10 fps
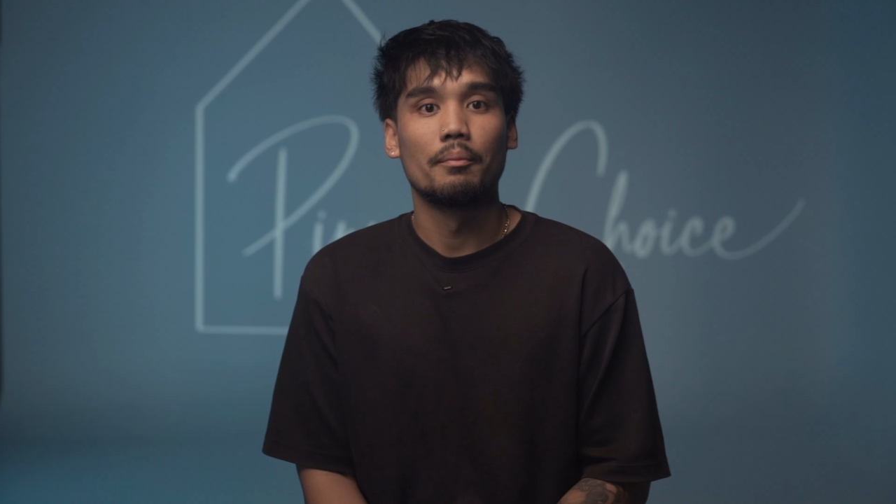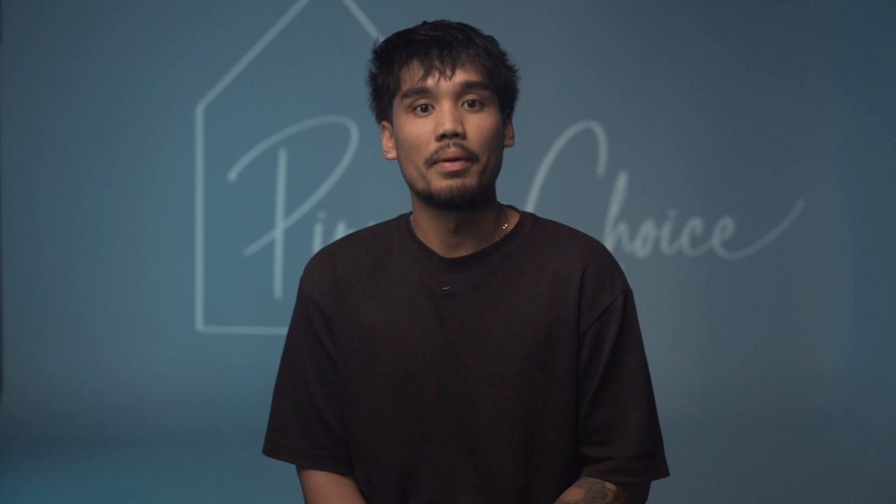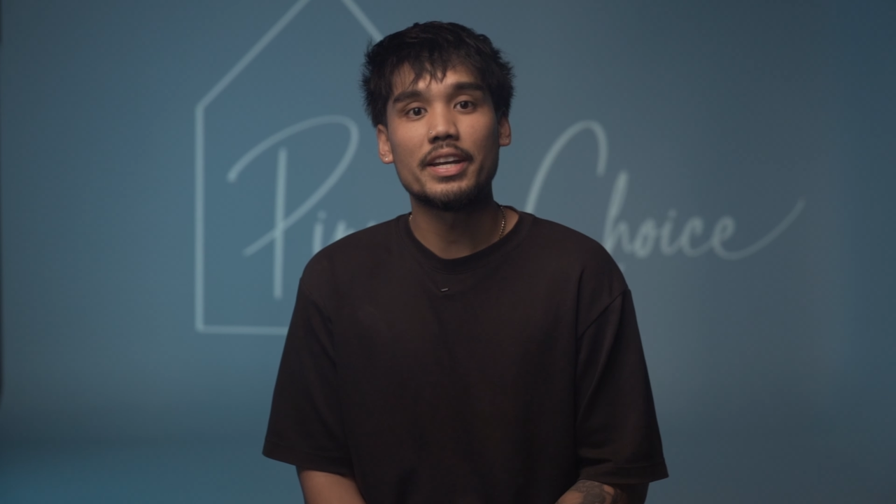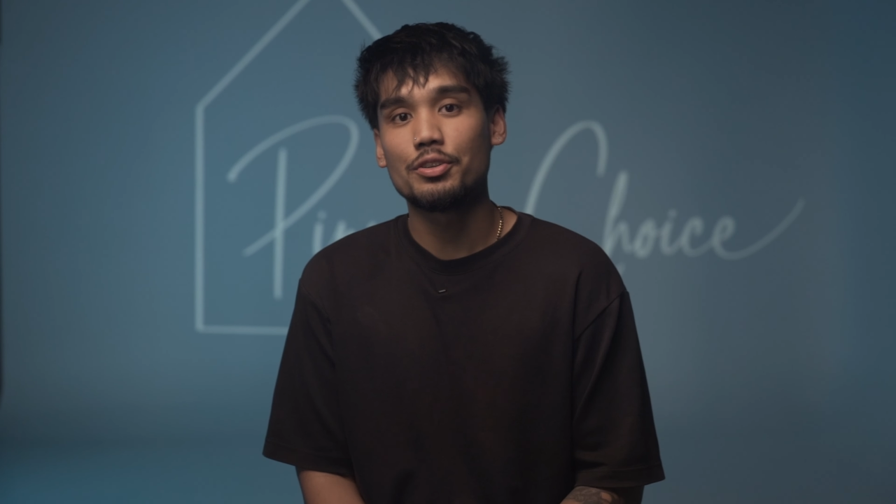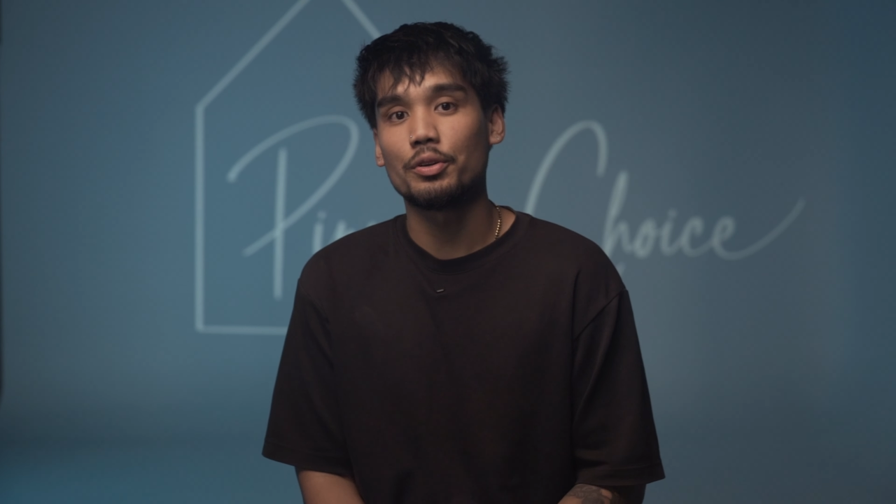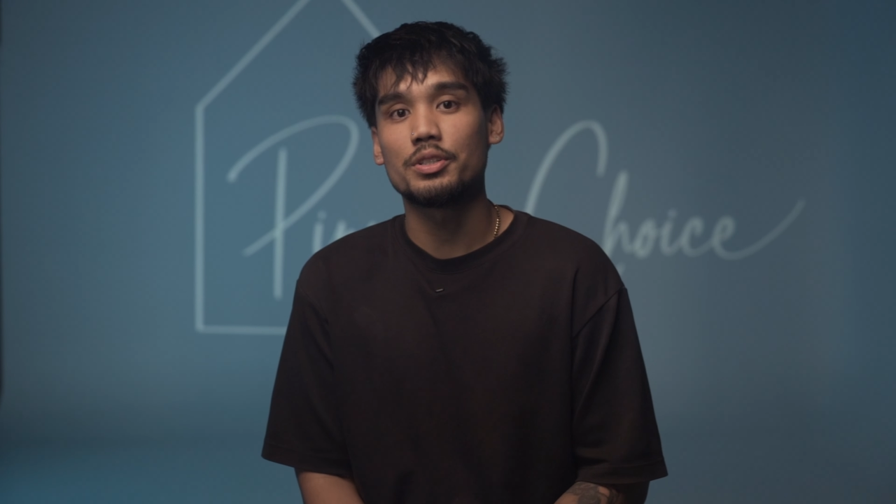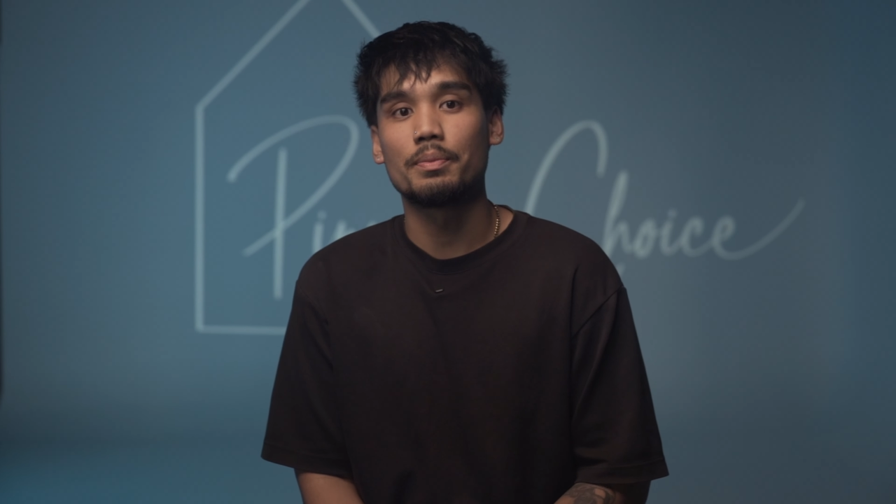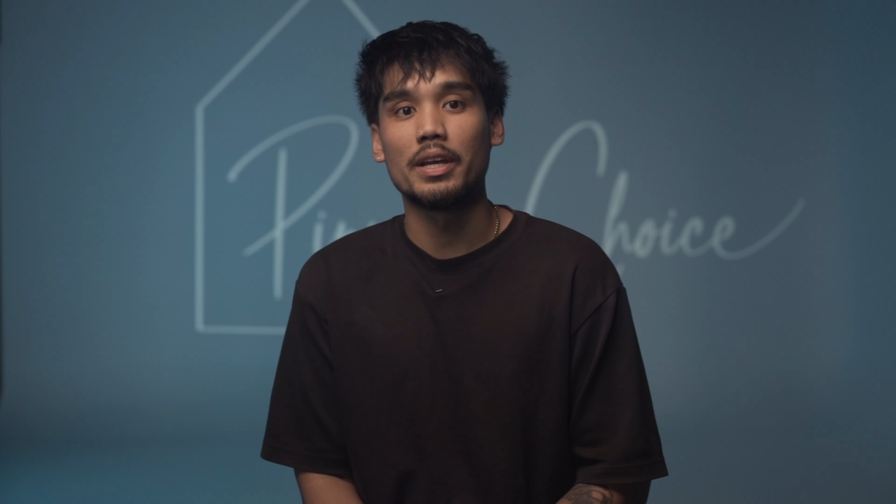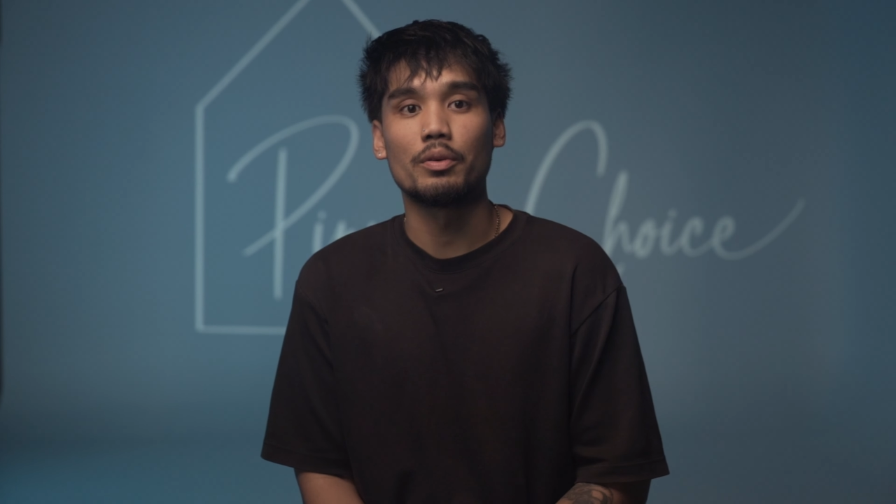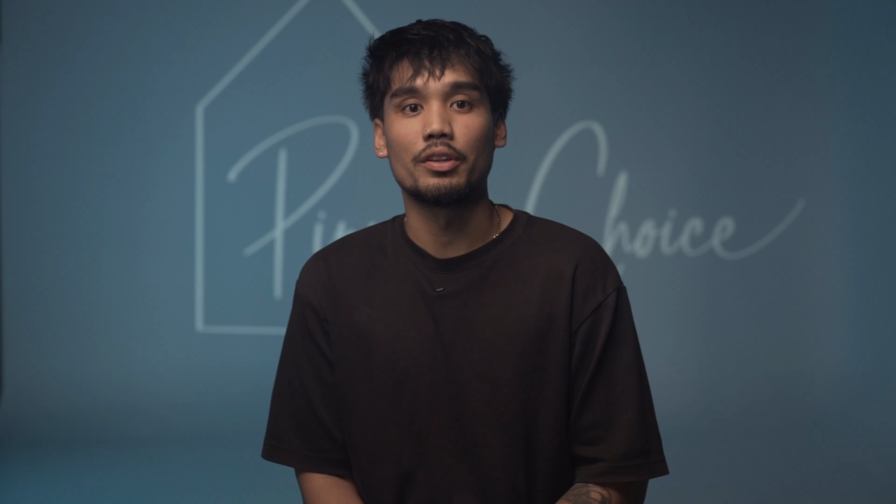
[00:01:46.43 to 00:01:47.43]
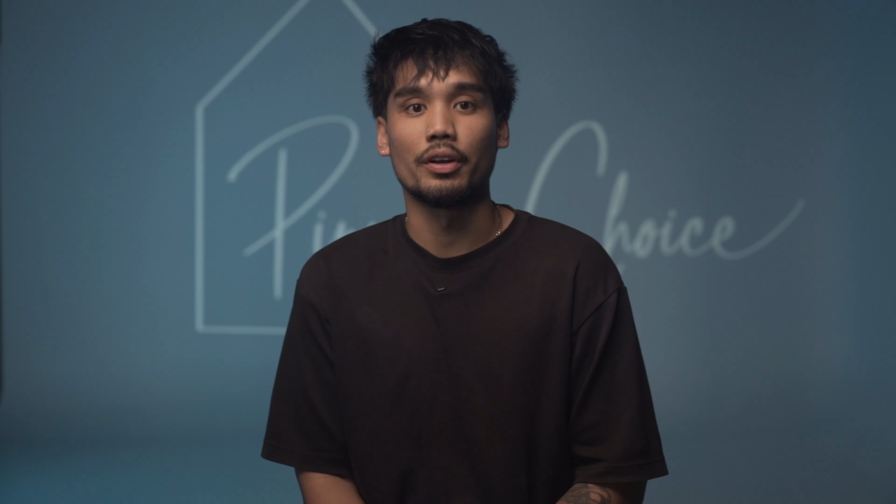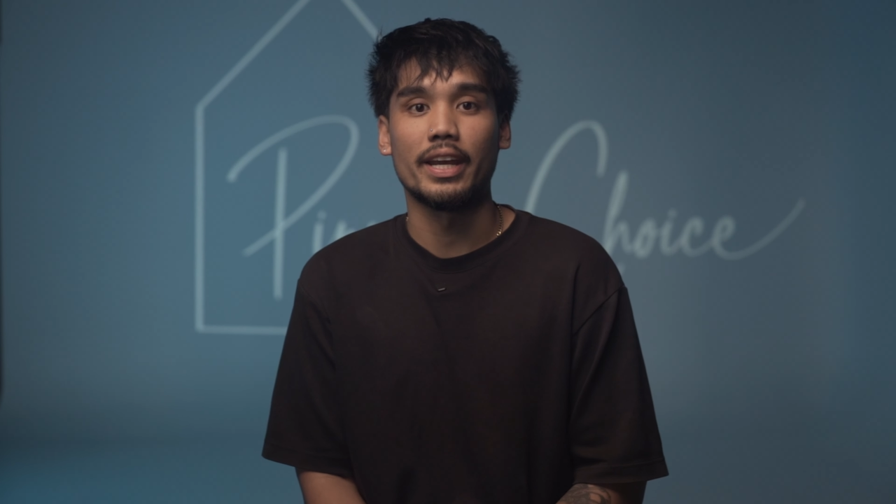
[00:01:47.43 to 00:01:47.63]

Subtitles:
Make sure to speak with your